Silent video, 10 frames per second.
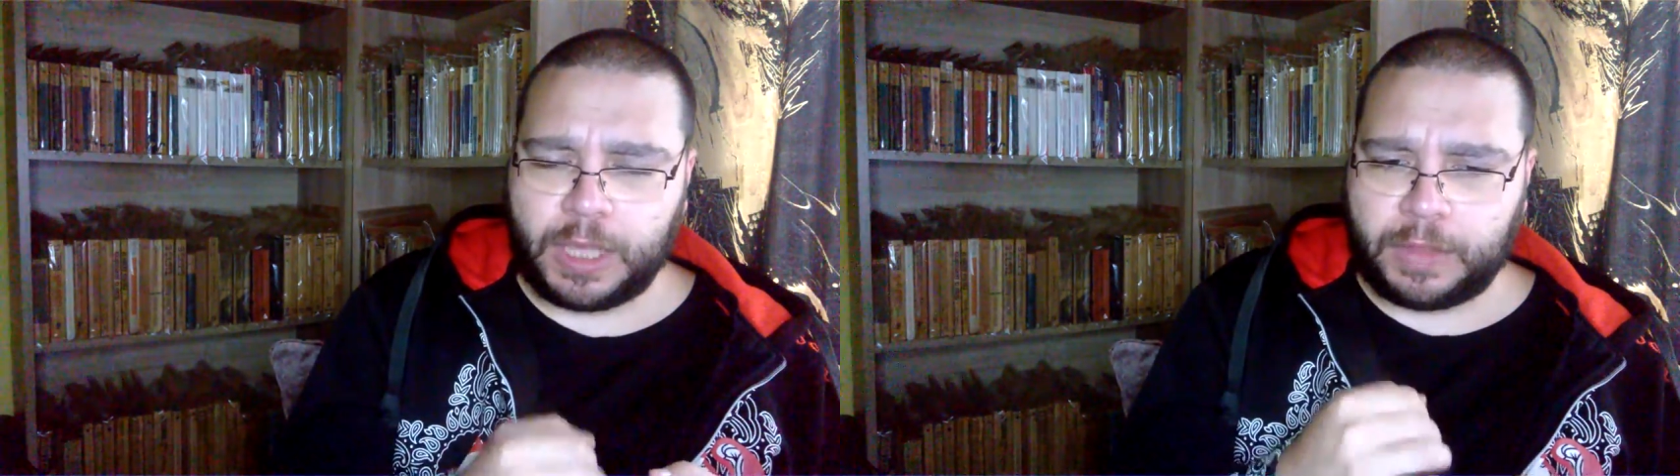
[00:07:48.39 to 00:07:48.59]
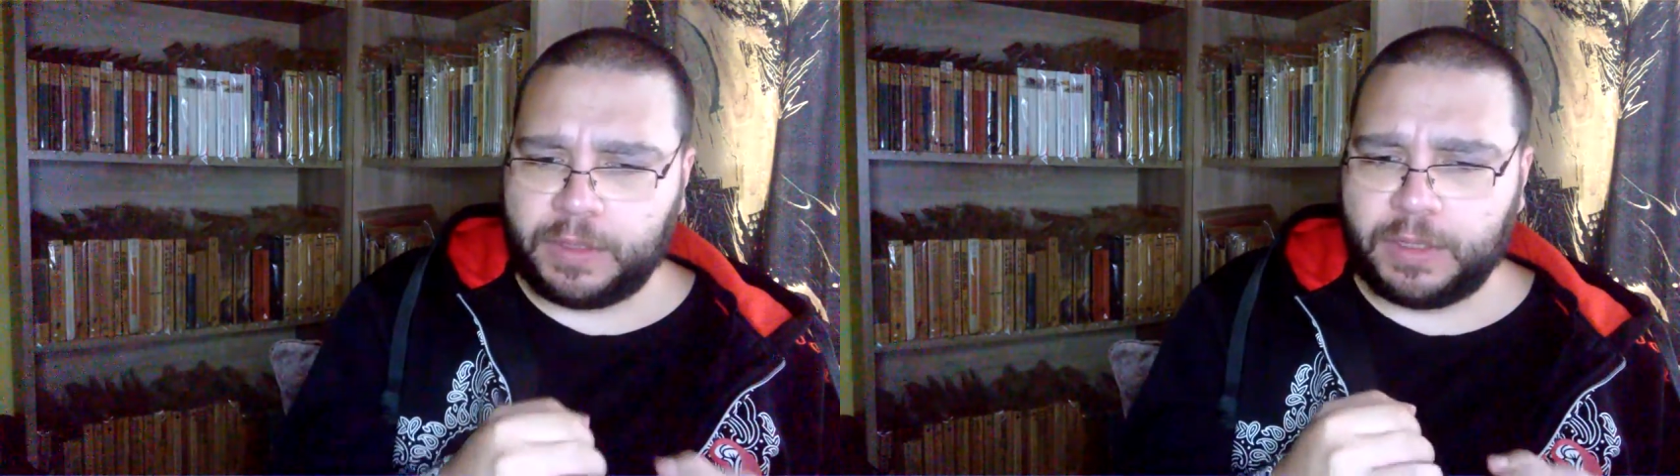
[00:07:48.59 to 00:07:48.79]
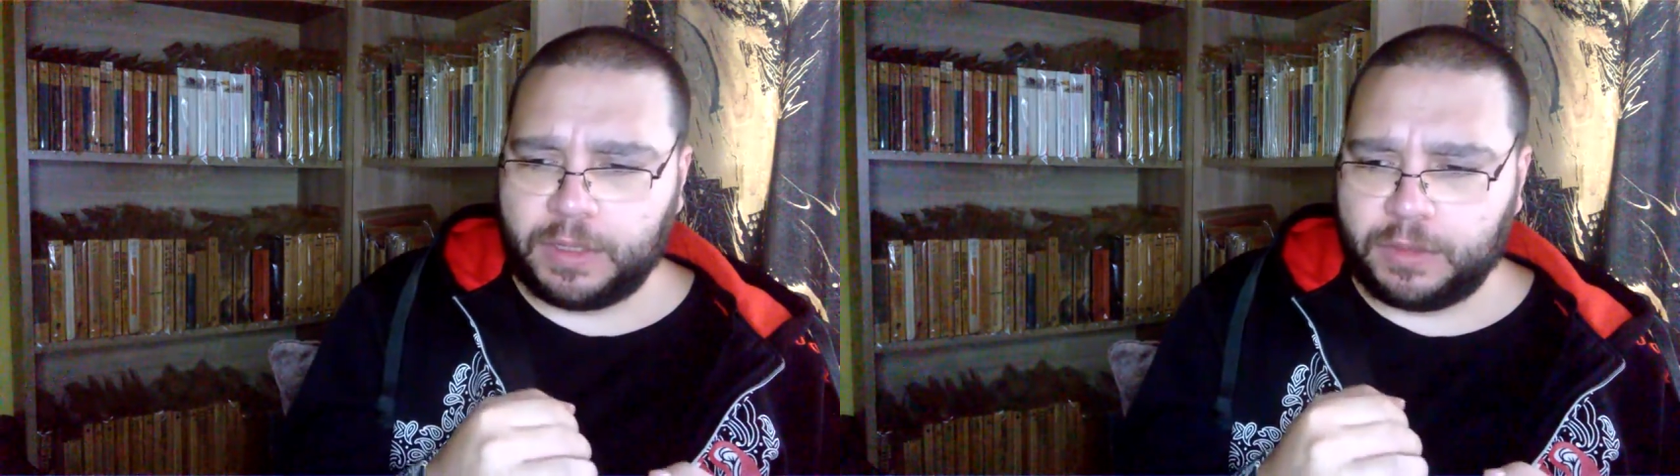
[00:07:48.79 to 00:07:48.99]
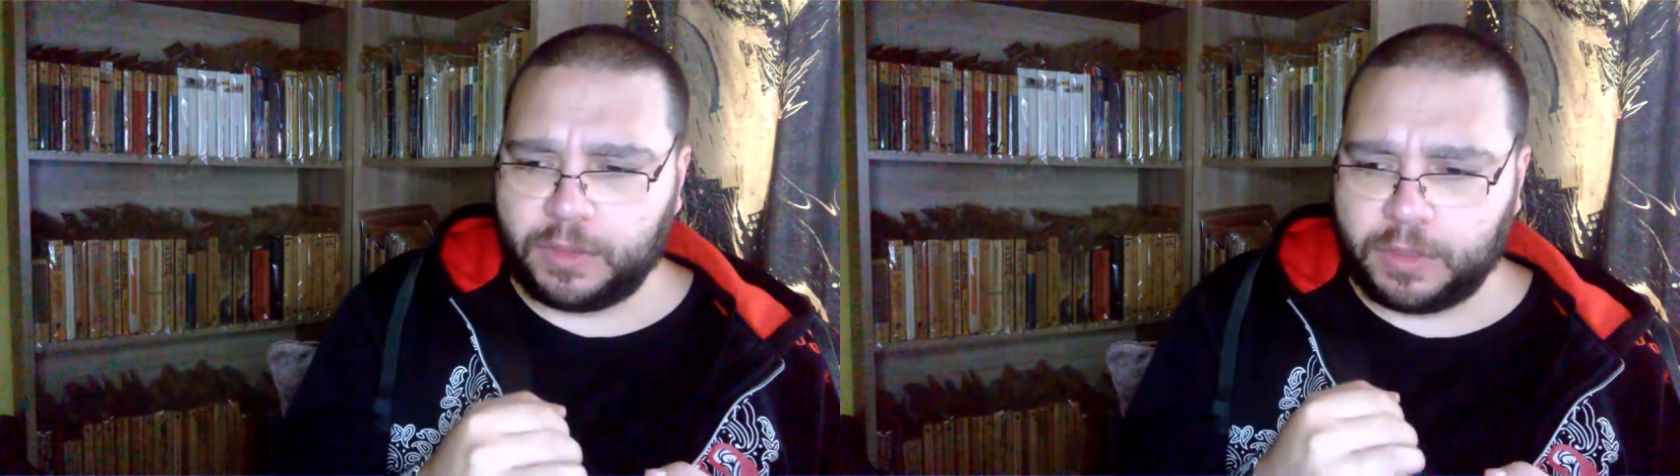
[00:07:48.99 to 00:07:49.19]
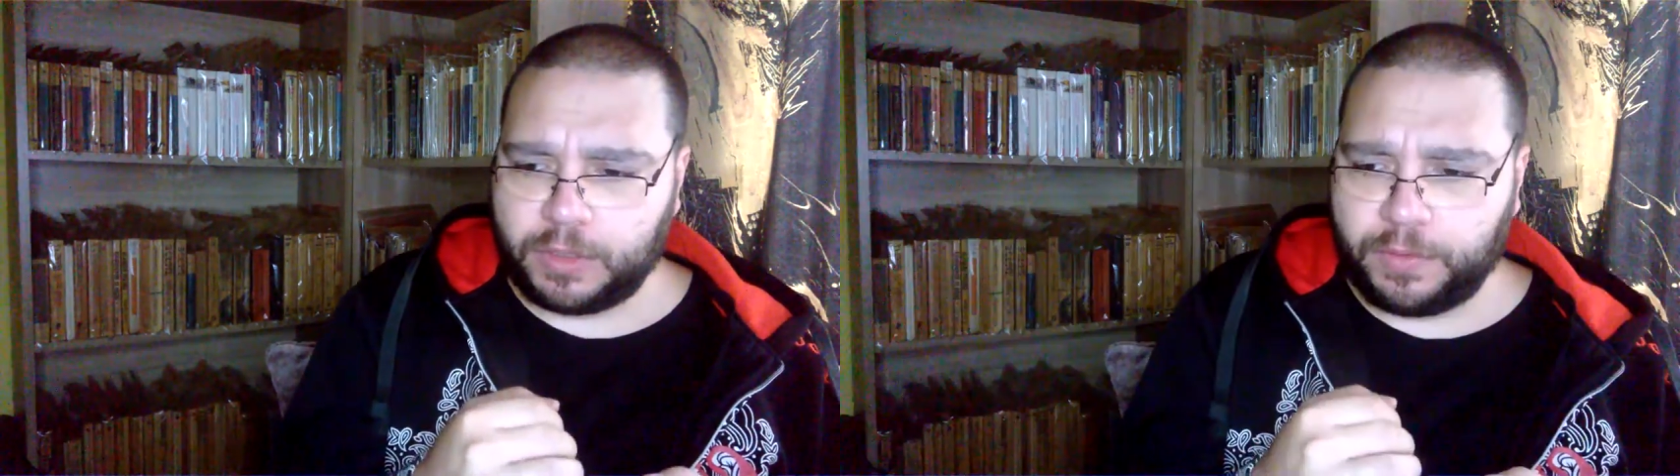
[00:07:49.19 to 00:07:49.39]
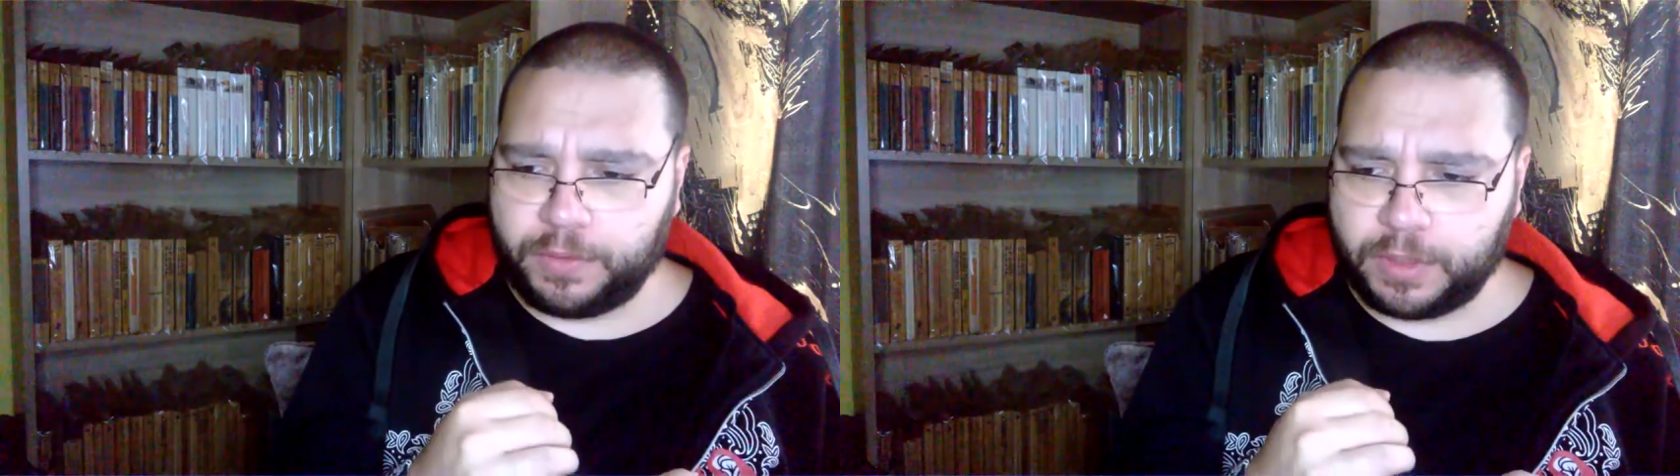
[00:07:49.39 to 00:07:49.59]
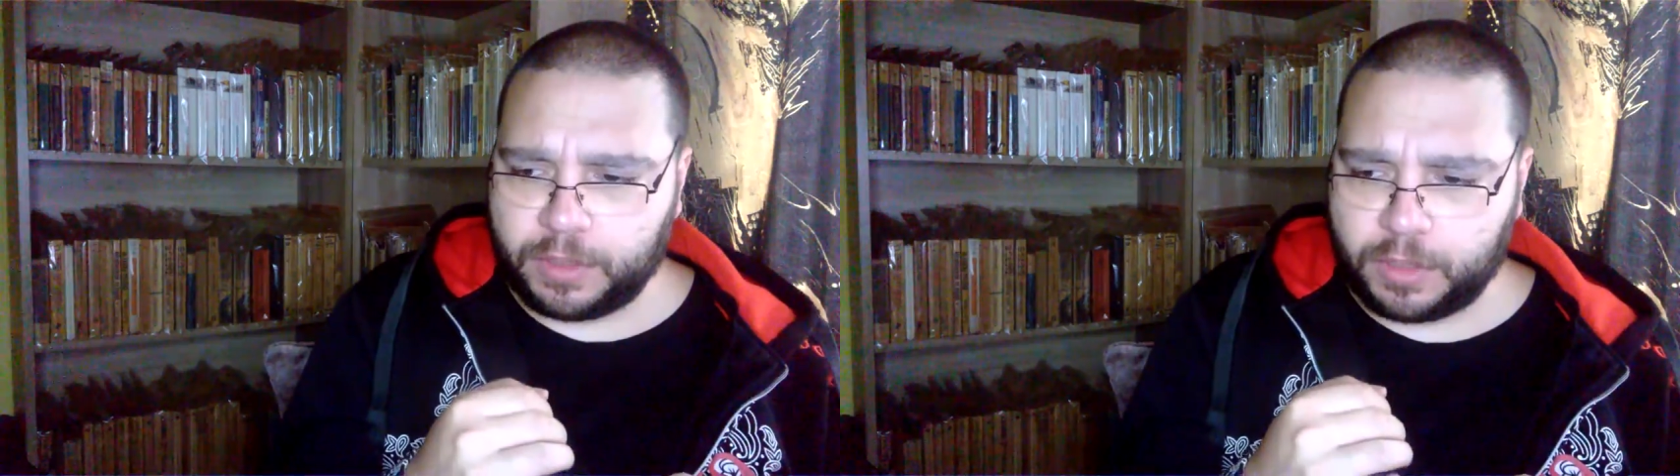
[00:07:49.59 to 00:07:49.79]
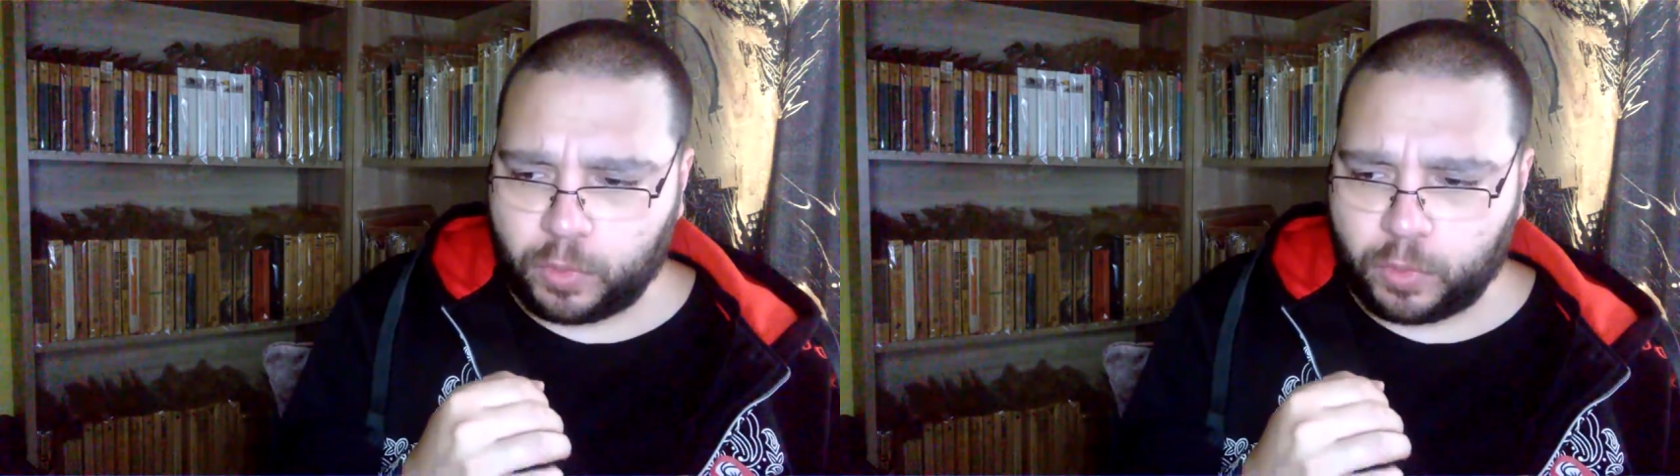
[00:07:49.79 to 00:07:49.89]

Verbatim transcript: and the